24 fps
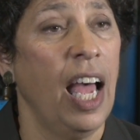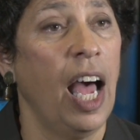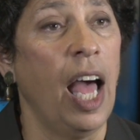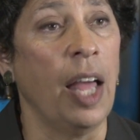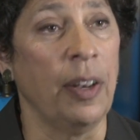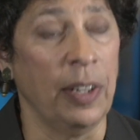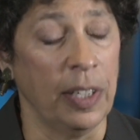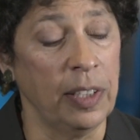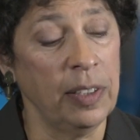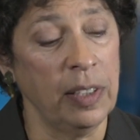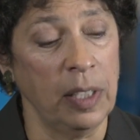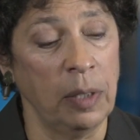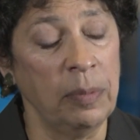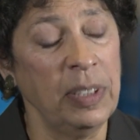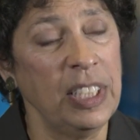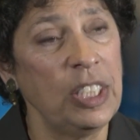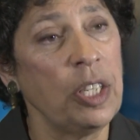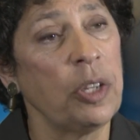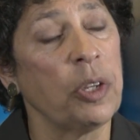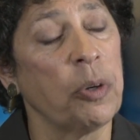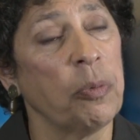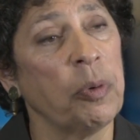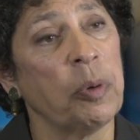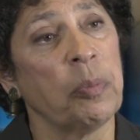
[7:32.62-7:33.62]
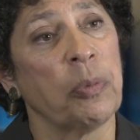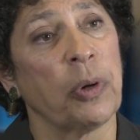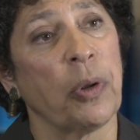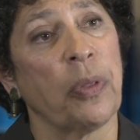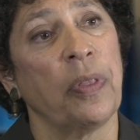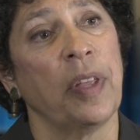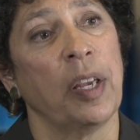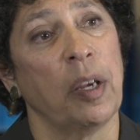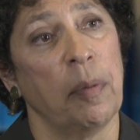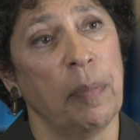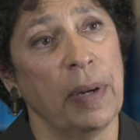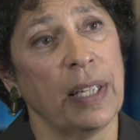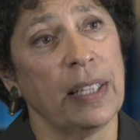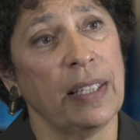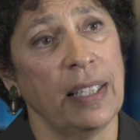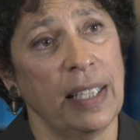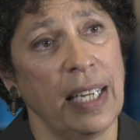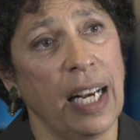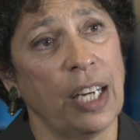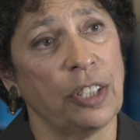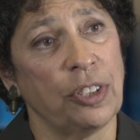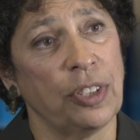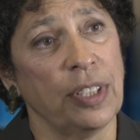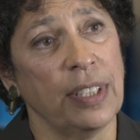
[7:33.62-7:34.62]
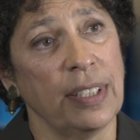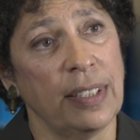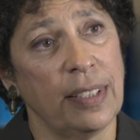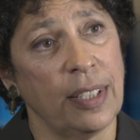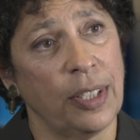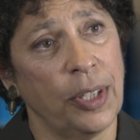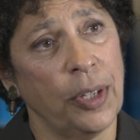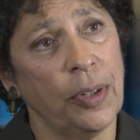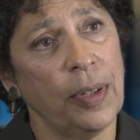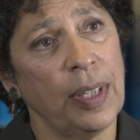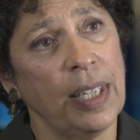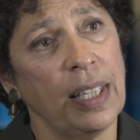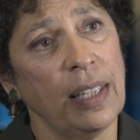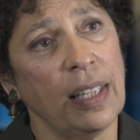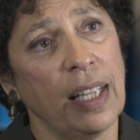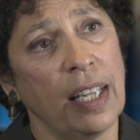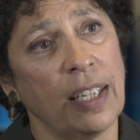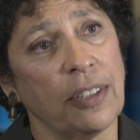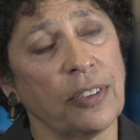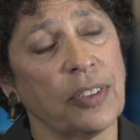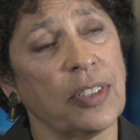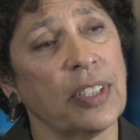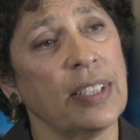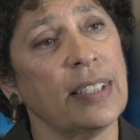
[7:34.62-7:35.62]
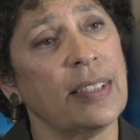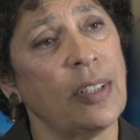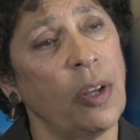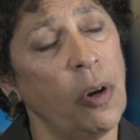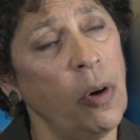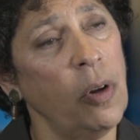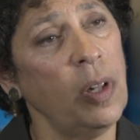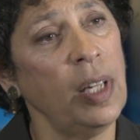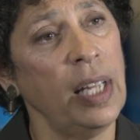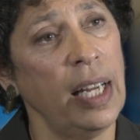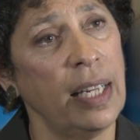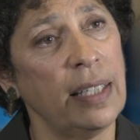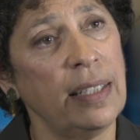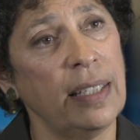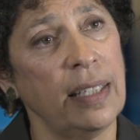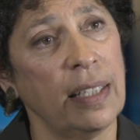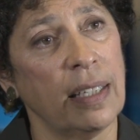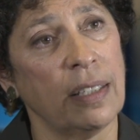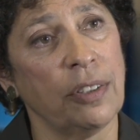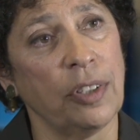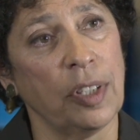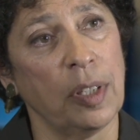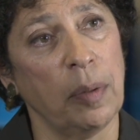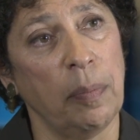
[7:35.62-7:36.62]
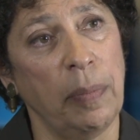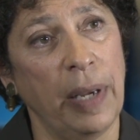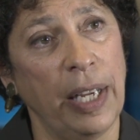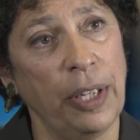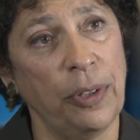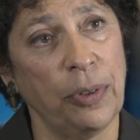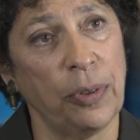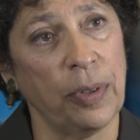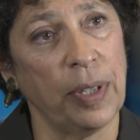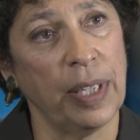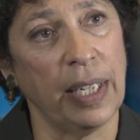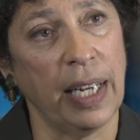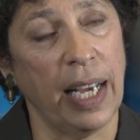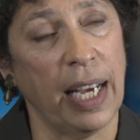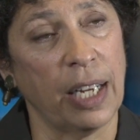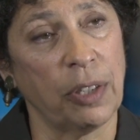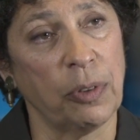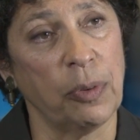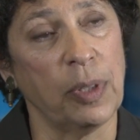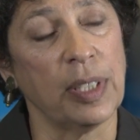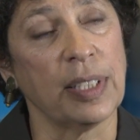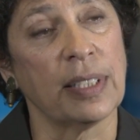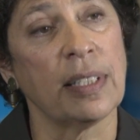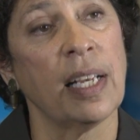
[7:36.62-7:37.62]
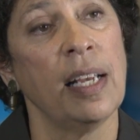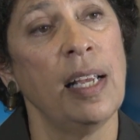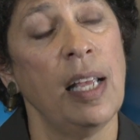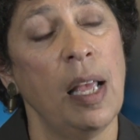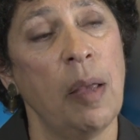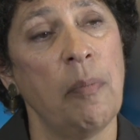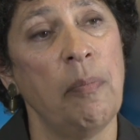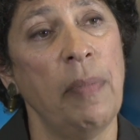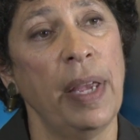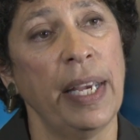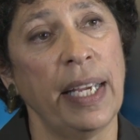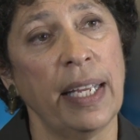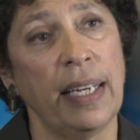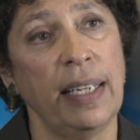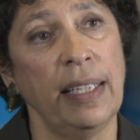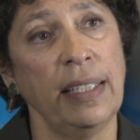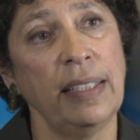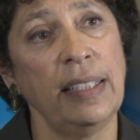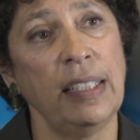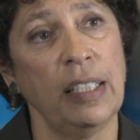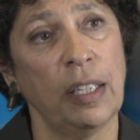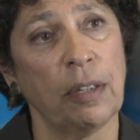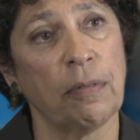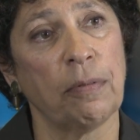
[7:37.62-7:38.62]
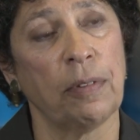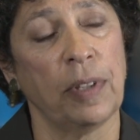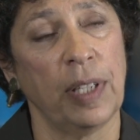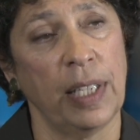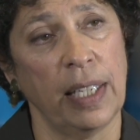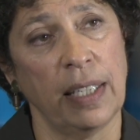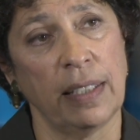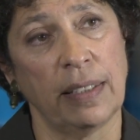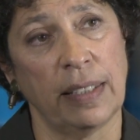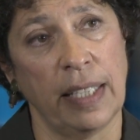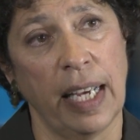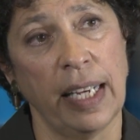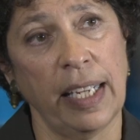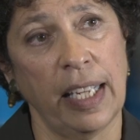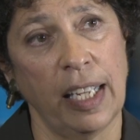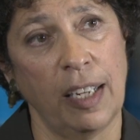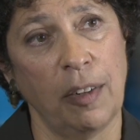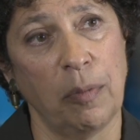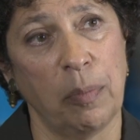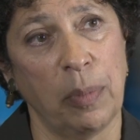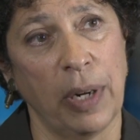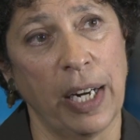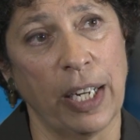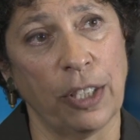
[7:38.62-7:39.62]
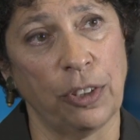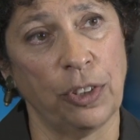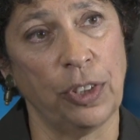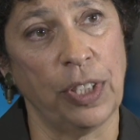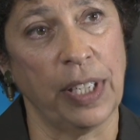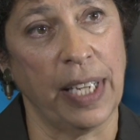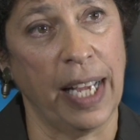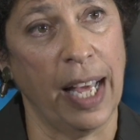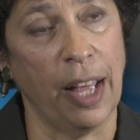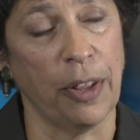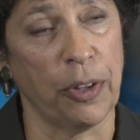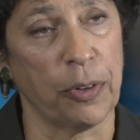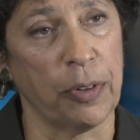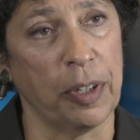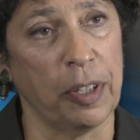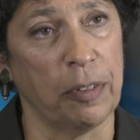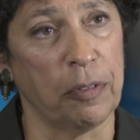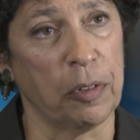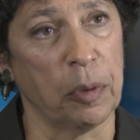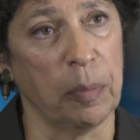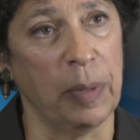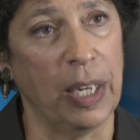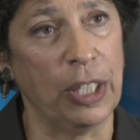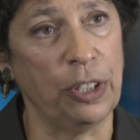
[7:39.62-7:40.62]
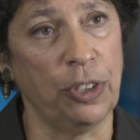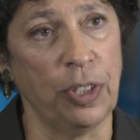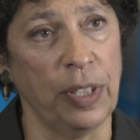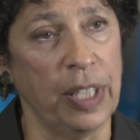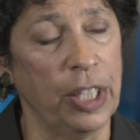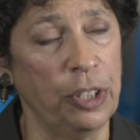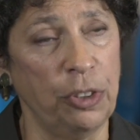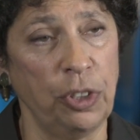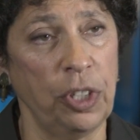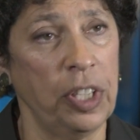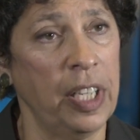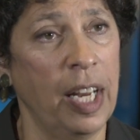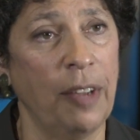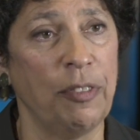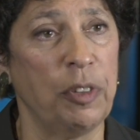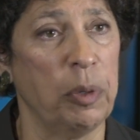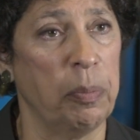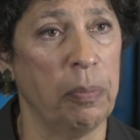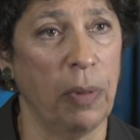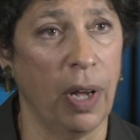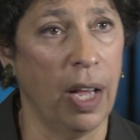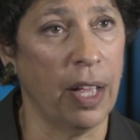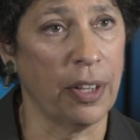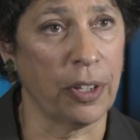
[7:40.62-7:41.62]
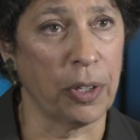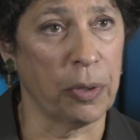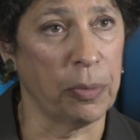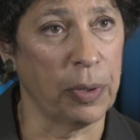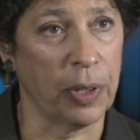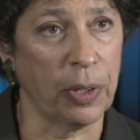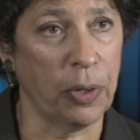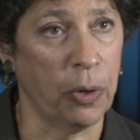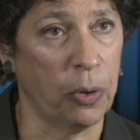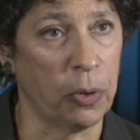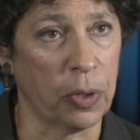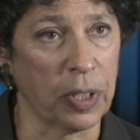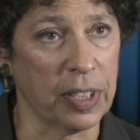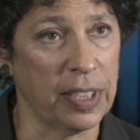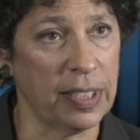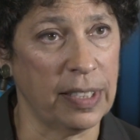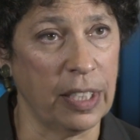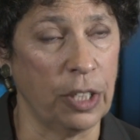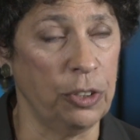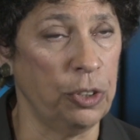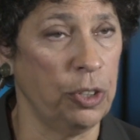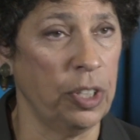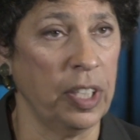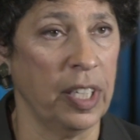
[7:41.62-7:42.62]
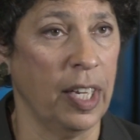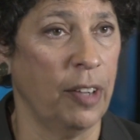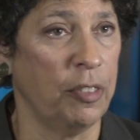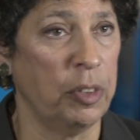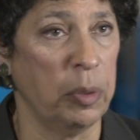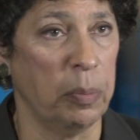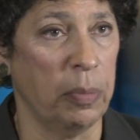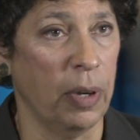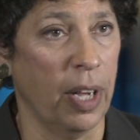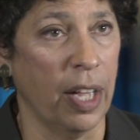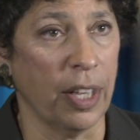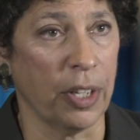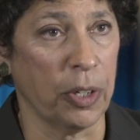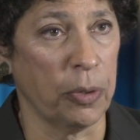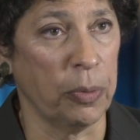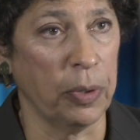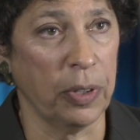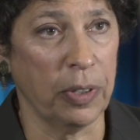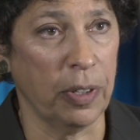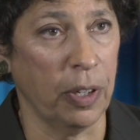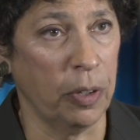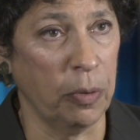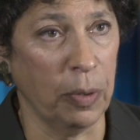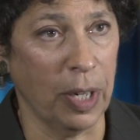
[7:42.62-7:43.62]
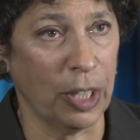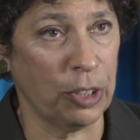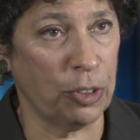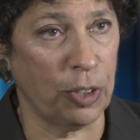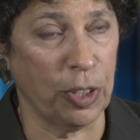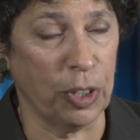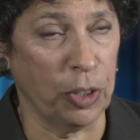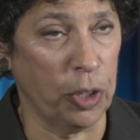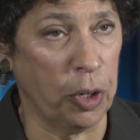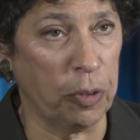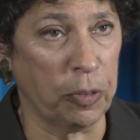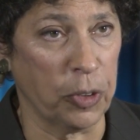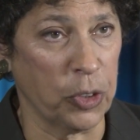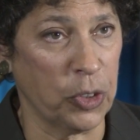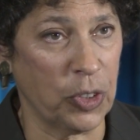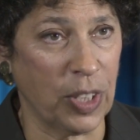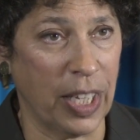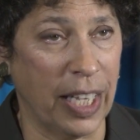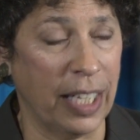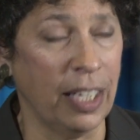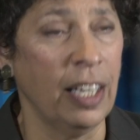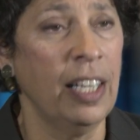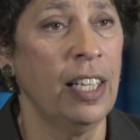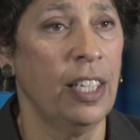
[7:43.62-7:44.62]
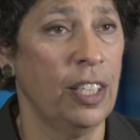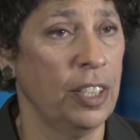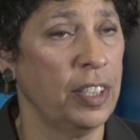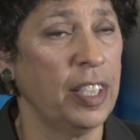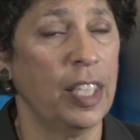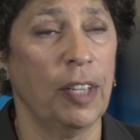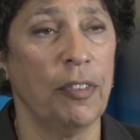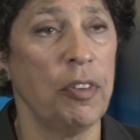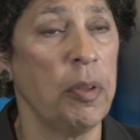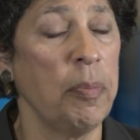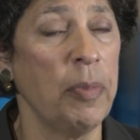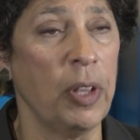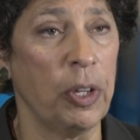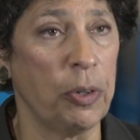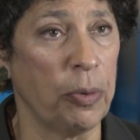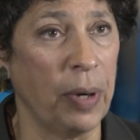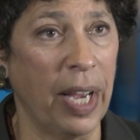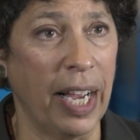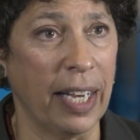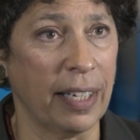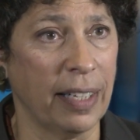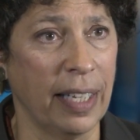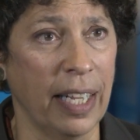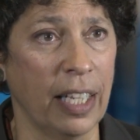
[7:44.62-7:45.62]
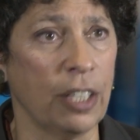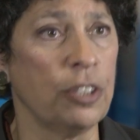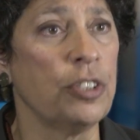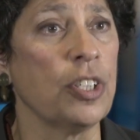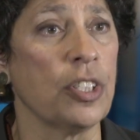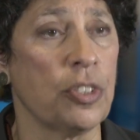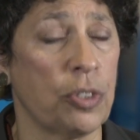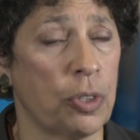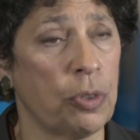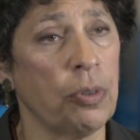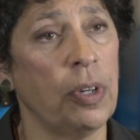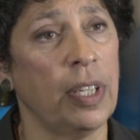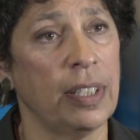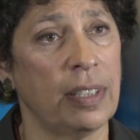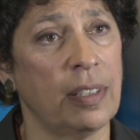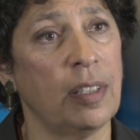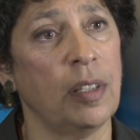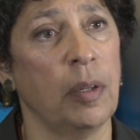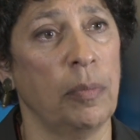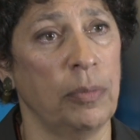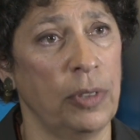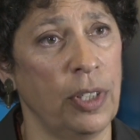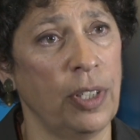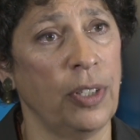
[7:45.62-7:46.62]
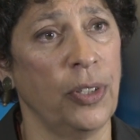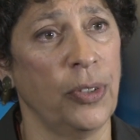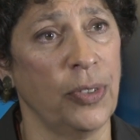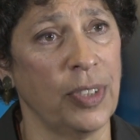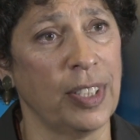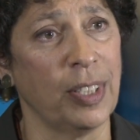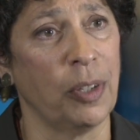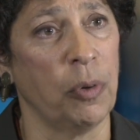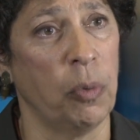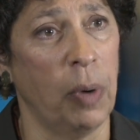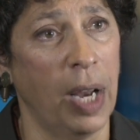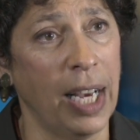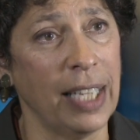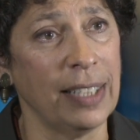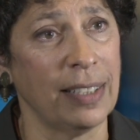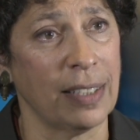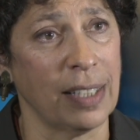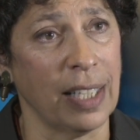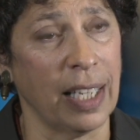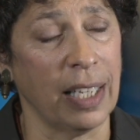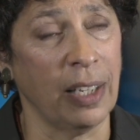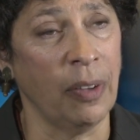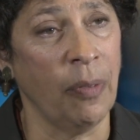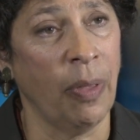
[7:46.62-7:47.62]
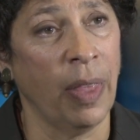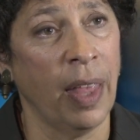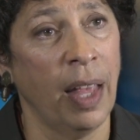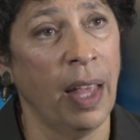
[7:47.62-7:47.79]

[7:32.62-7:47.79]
I, uh, let me tell you one more thing about the national security letters, because the whole idea under the Patriot Act was make it easier for the executive branch to gather information. They shouldn't have to bother with courts. They shouldn't have to bother with congressional oversight. Give them the dragnet and just trust them to use it wisely.